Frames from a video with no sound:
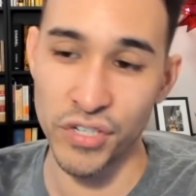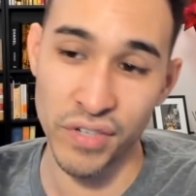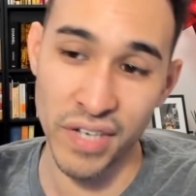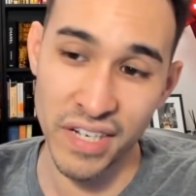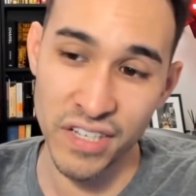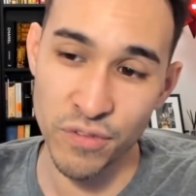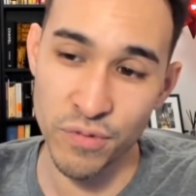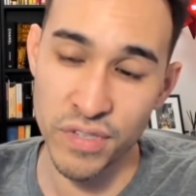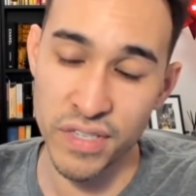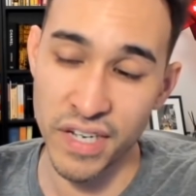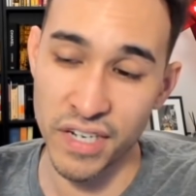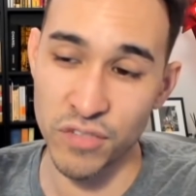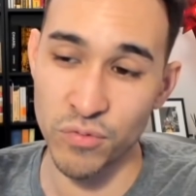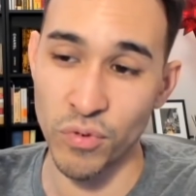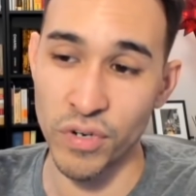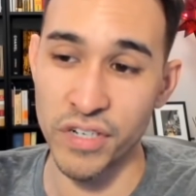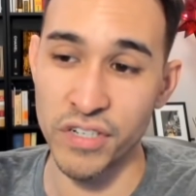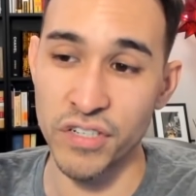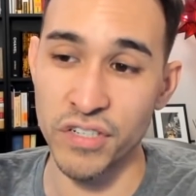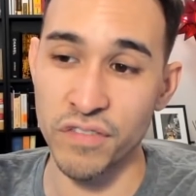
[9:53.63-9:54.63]
He'll get to his next
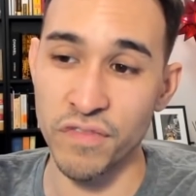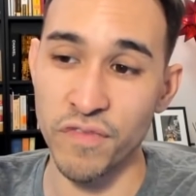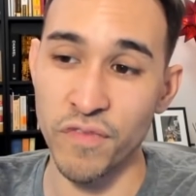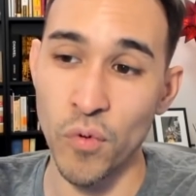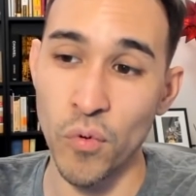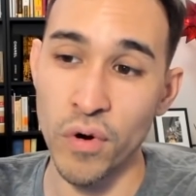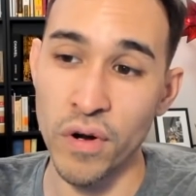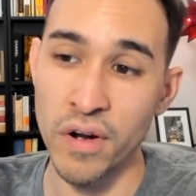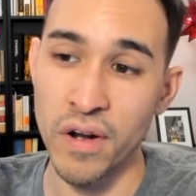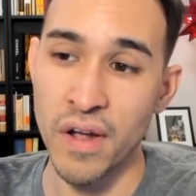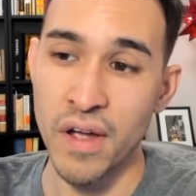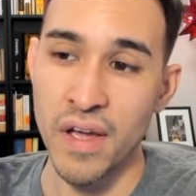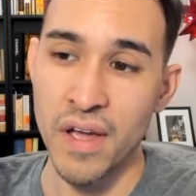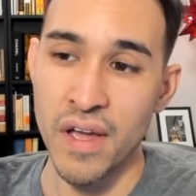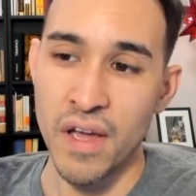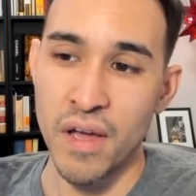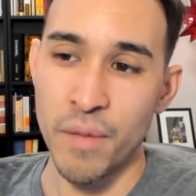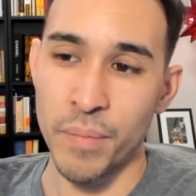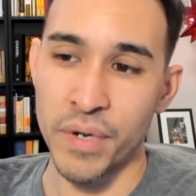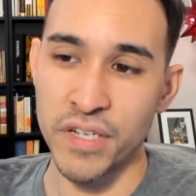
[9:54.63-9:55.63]
one in just 4,
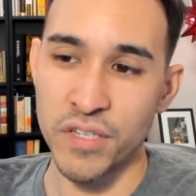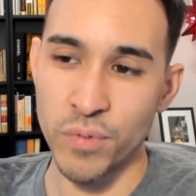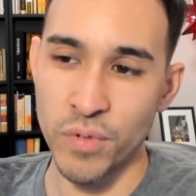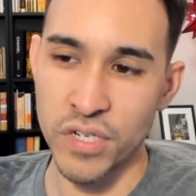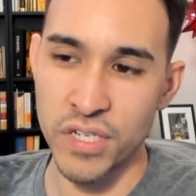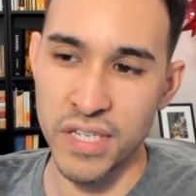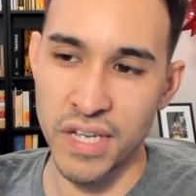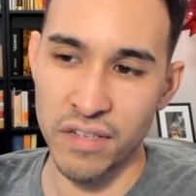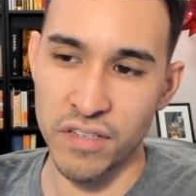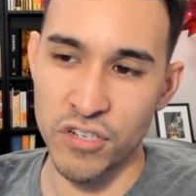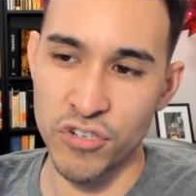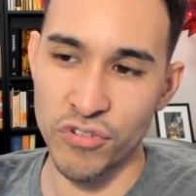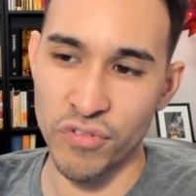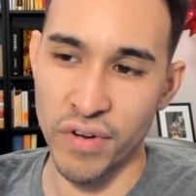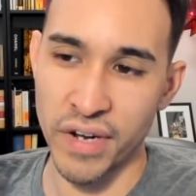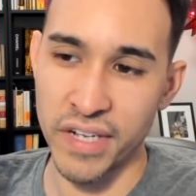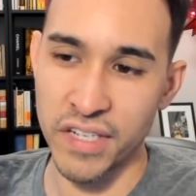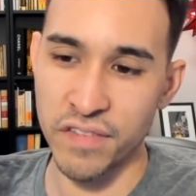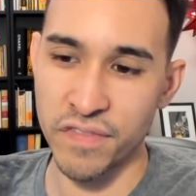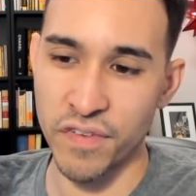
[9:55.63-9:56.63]
but he switches out to
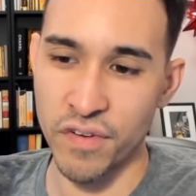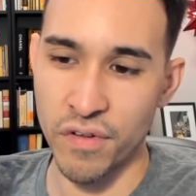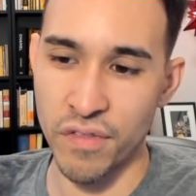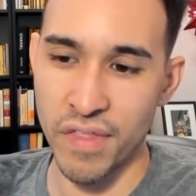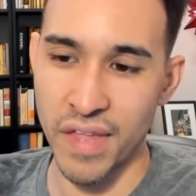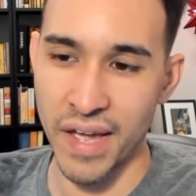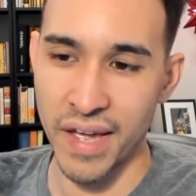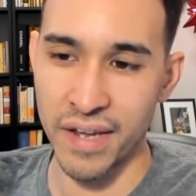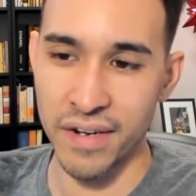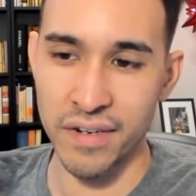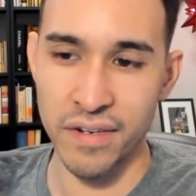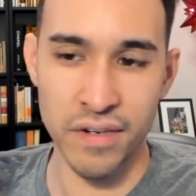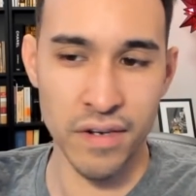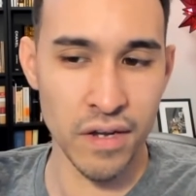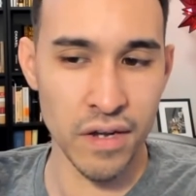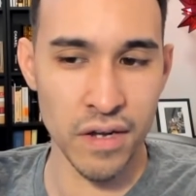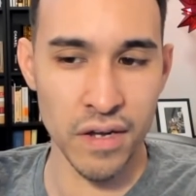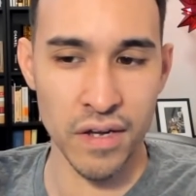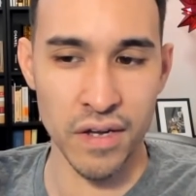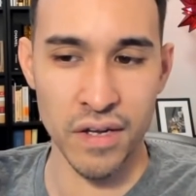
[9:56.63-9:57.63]
transfer that
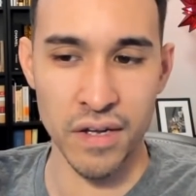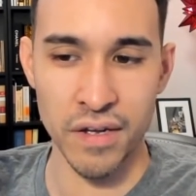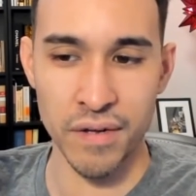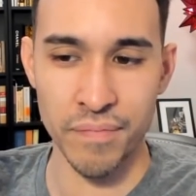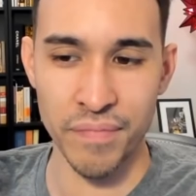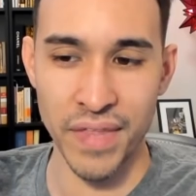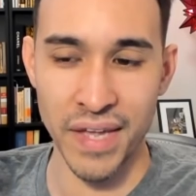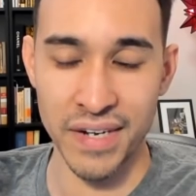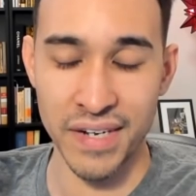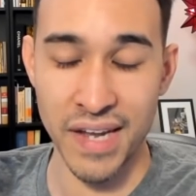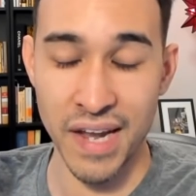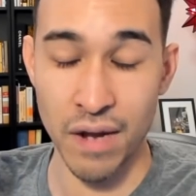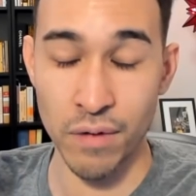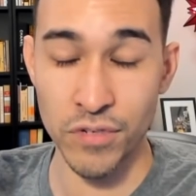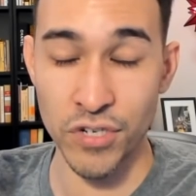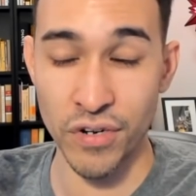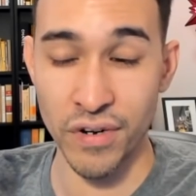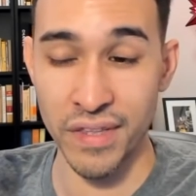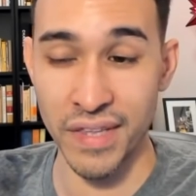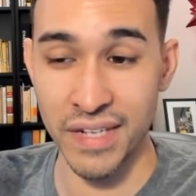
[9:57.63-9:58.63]
that
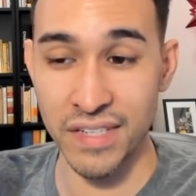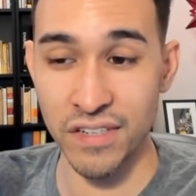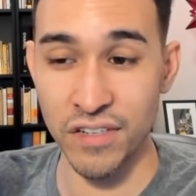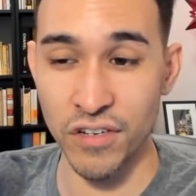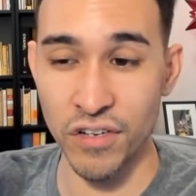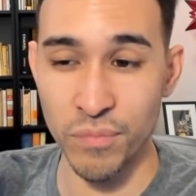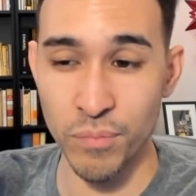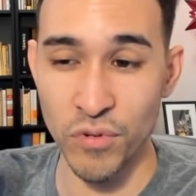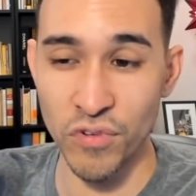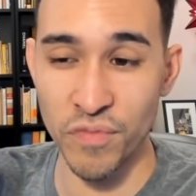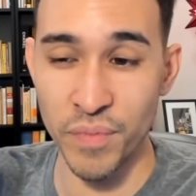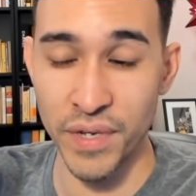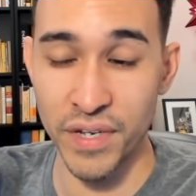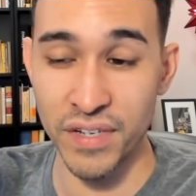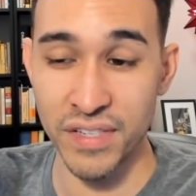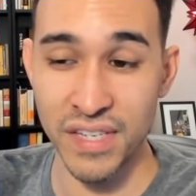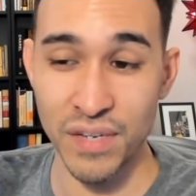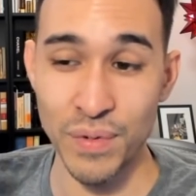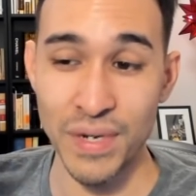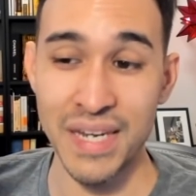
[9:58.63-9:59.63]
counter, and that's a good move
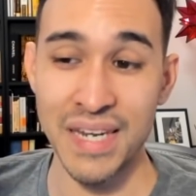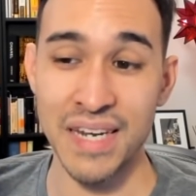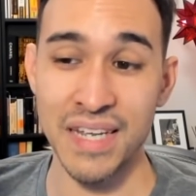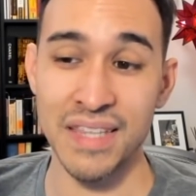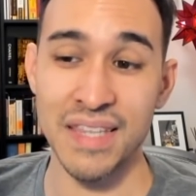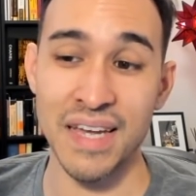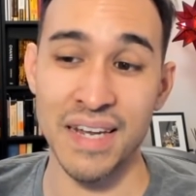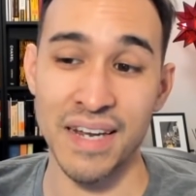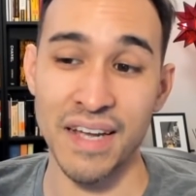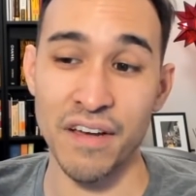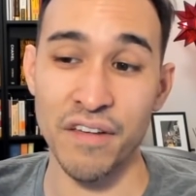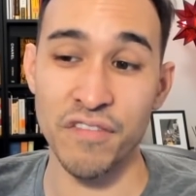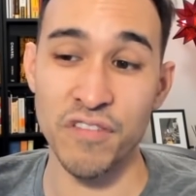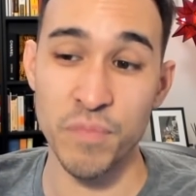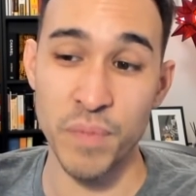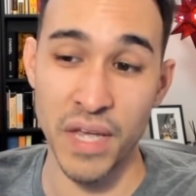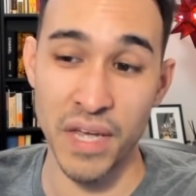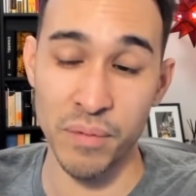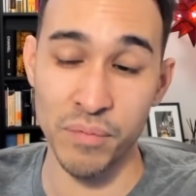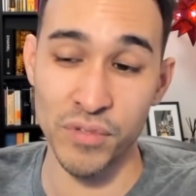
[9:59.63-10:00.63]
because he would need that health to
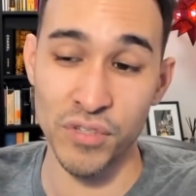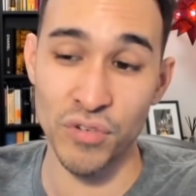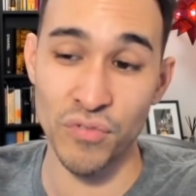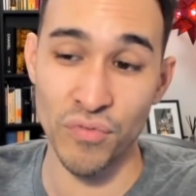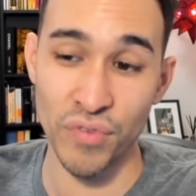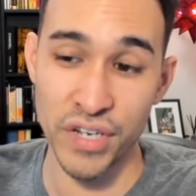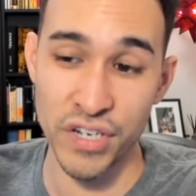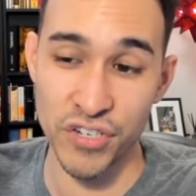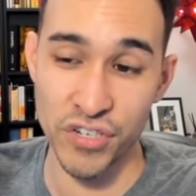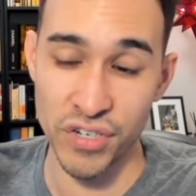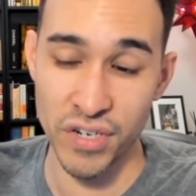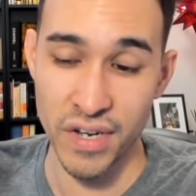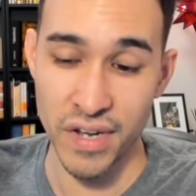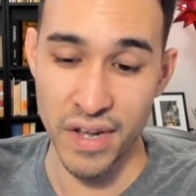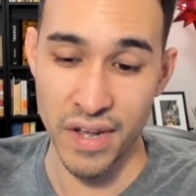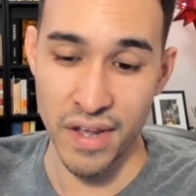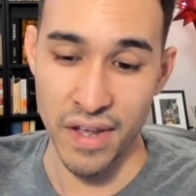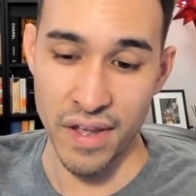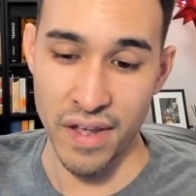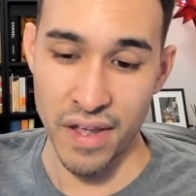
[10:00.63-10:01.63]
be able to reach
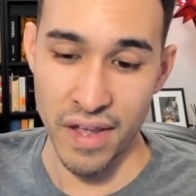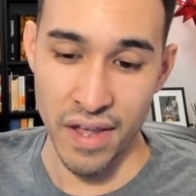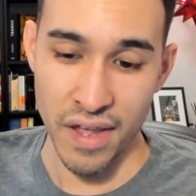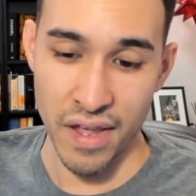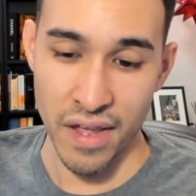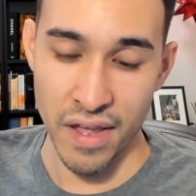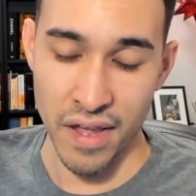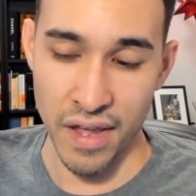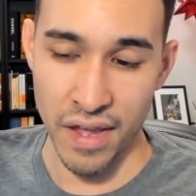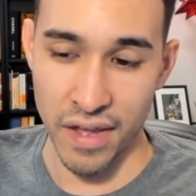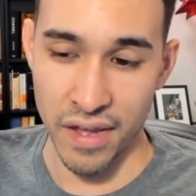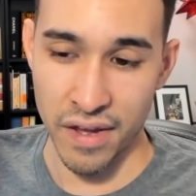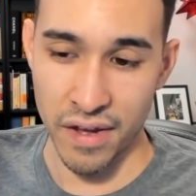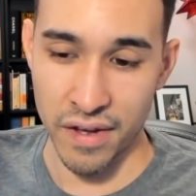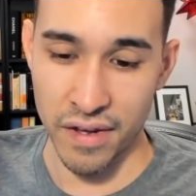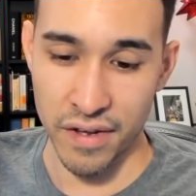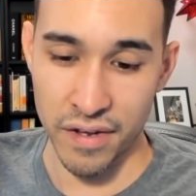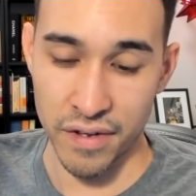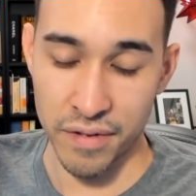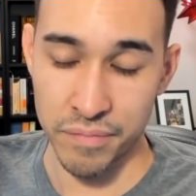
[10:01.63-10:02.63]

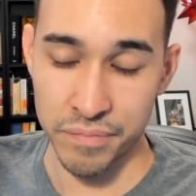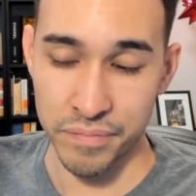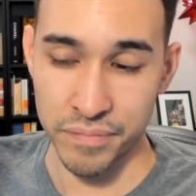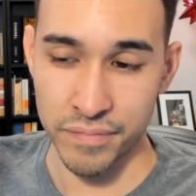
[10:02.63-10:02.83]
a